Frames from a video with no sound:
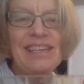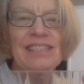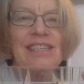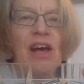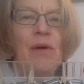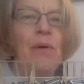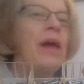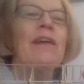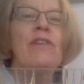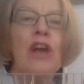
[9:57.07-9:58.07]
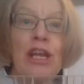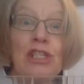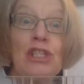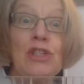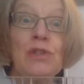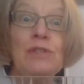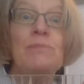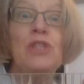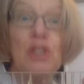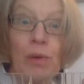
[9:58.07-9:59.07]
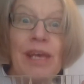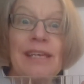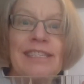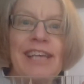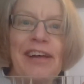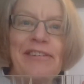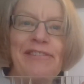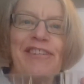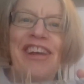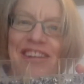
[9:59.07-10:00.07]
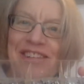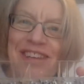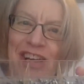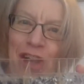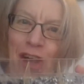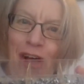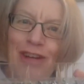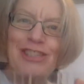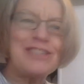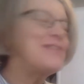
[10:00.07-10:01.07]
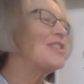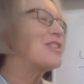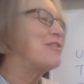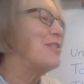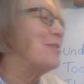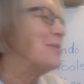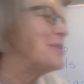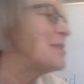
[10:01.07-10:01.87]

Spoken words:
So if you're going to do some do-it-yourself, you need lots of screws.